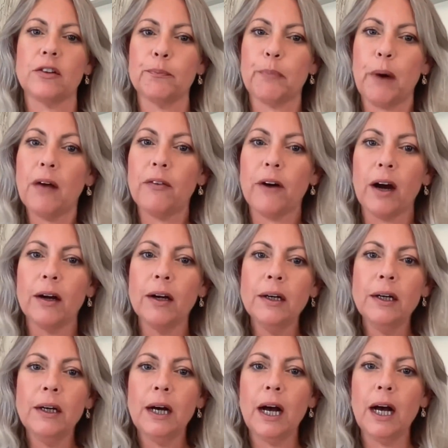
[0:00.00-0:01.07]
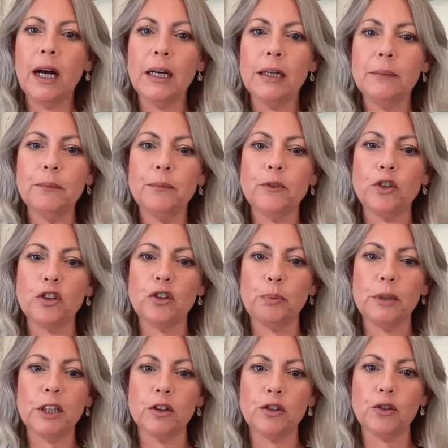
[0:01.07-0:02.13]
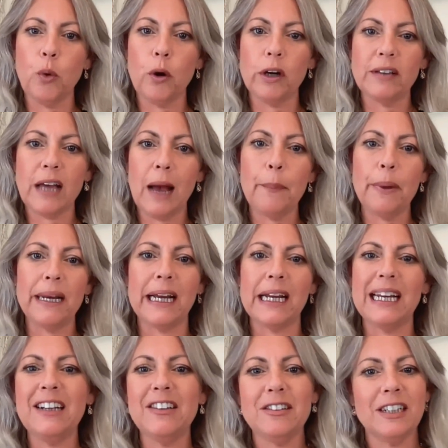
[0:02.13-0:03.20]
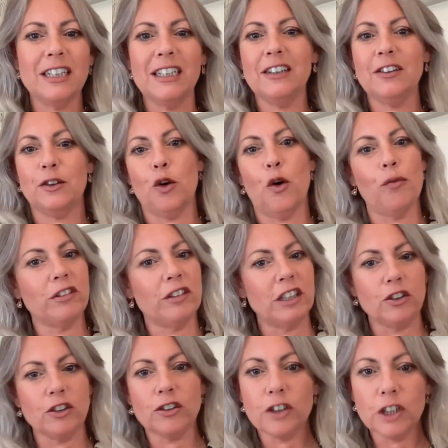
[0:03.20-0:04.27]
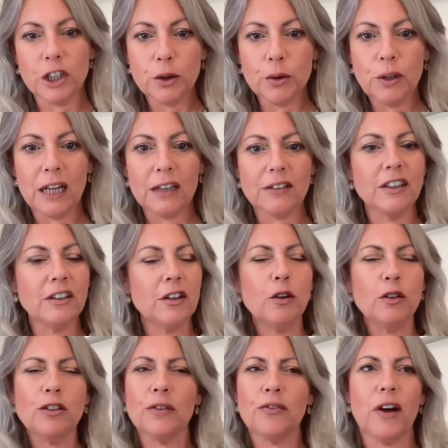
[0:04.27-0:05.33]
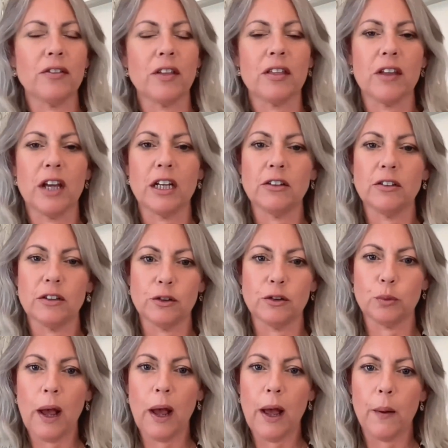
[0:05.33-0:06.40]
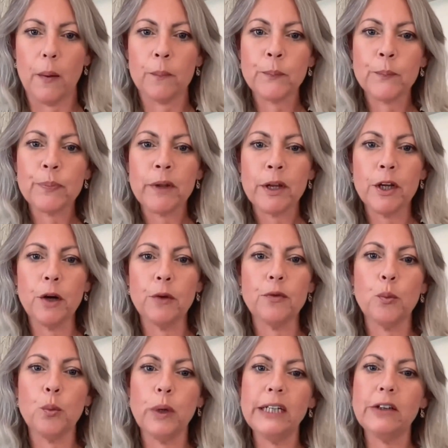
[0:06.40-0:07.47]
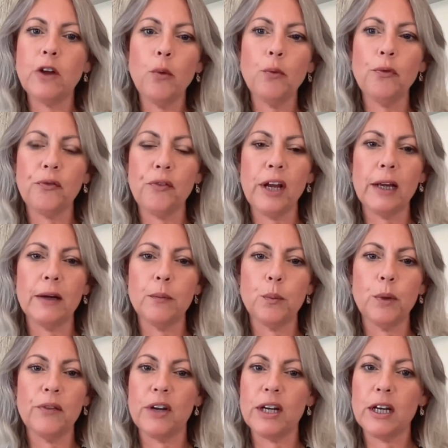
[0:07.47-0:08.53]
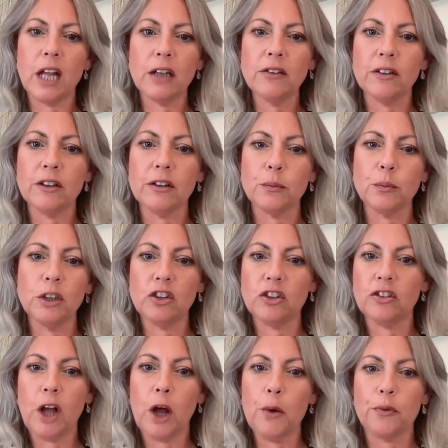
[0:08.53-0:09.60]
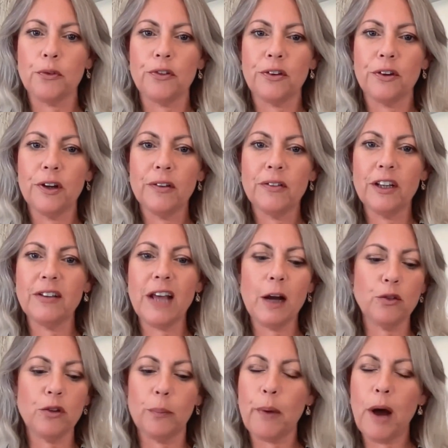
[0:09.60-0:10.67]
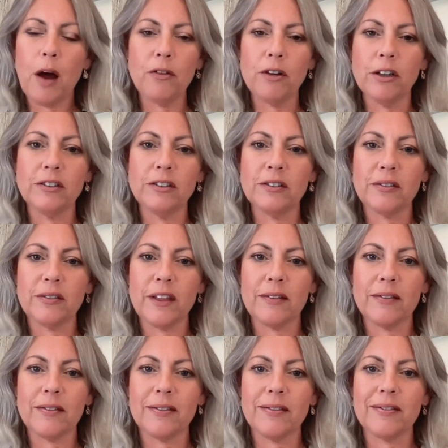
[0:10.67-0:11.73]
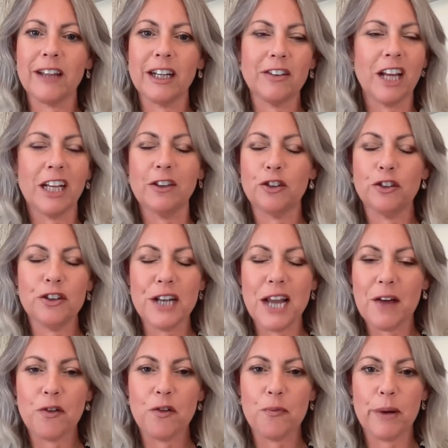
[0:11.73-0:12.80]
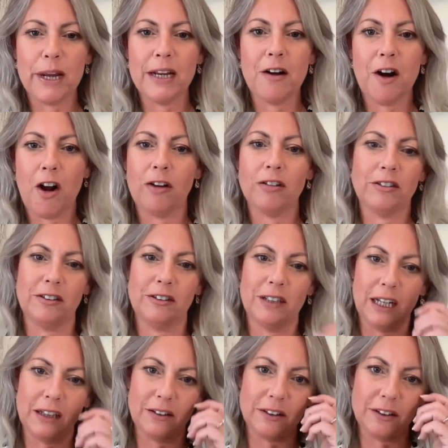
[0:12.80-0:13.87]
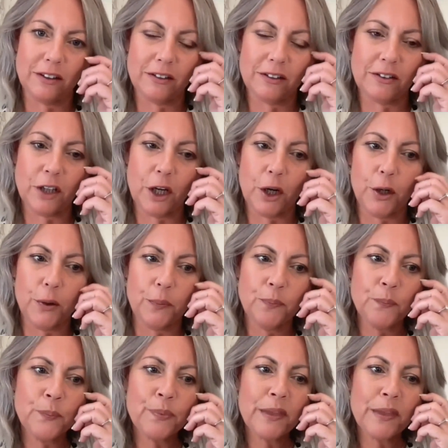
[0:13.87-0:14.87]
London Borough. Just because of what is happening. And it isn't obviously just the ULEZ. There's lots of other things as well. We don't fit within London. We just don't. These outer boroughs, they should never have been classed as London. So,